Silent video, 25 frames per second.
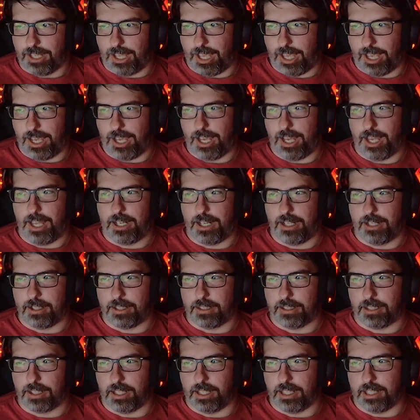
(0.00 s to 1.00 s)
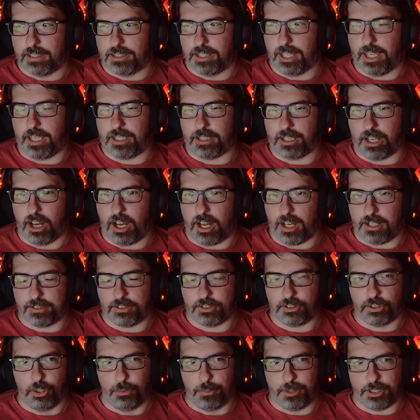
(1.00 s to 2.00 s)
and they
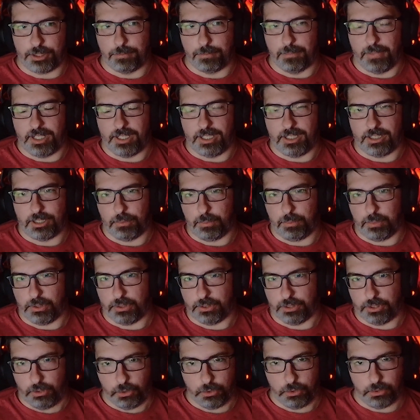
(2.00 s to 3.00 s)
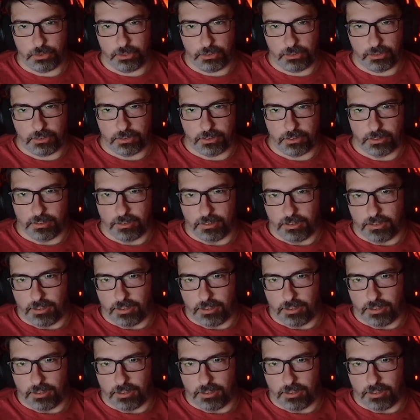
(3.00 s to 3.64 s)
cost so much money to produce